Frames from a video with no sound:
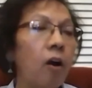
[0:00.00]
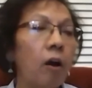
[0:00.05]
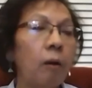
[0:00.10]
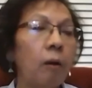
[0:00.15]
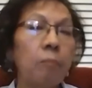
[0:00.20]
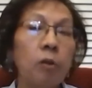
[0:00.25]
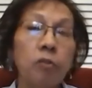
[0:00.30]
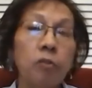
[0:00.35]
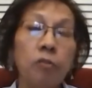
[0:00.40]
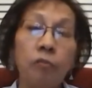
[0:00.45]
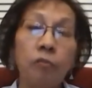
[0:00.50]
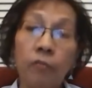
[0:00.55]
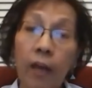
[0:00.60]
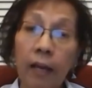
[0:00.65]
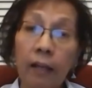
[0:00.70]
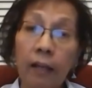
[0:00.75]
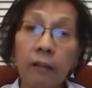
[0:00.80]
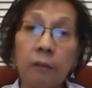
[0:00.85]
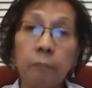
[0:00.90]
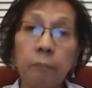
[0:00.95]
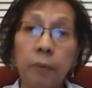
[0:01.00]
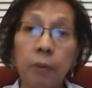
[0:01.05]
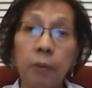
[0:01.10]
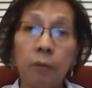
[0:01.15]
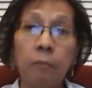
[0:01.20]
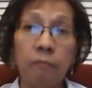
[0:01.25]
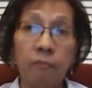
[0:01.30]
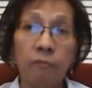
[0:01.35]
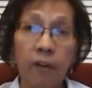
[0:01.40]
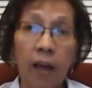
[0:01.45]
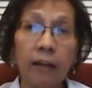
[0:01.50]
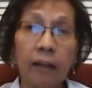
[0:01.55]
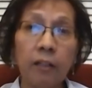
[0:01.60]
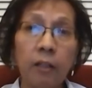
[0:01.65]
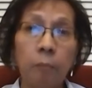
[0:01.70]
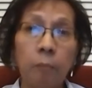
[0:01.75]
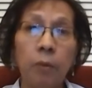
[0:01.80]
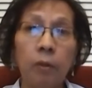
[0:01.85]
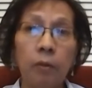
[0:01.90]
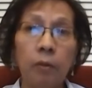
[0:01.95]
Our most
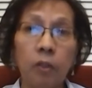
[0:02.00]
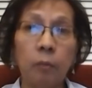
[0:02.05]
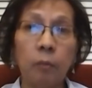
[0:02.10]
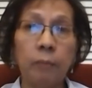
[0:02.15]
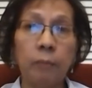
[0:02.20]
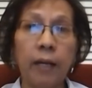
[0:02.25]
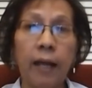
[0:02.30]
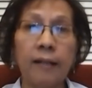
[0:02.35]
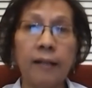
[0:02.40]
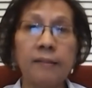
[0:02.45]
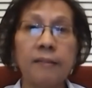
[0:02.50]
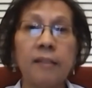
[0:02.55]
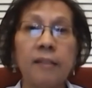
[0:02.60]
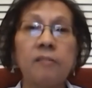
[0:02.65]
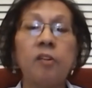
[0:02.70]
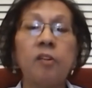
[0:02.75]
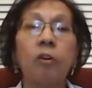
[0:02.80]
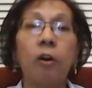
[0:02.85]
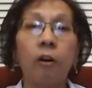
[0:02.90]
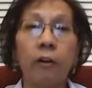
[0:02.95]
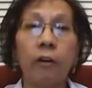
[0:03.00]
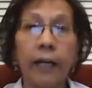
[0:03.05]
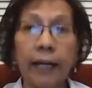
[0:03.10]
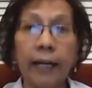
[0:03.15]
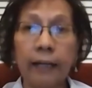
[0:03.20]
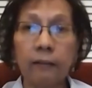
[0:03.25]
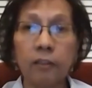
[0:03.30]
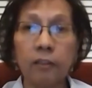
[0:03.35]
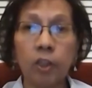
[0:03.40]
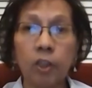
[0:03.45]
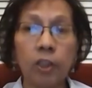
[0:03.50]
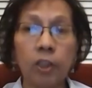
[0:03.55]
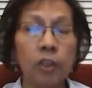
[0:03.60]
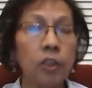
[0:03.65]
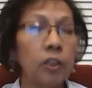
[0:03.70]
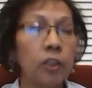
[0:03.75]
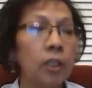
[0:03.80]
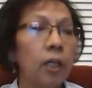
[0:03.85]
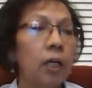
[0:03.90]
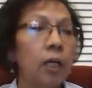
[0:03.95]
valuable human assets are our elders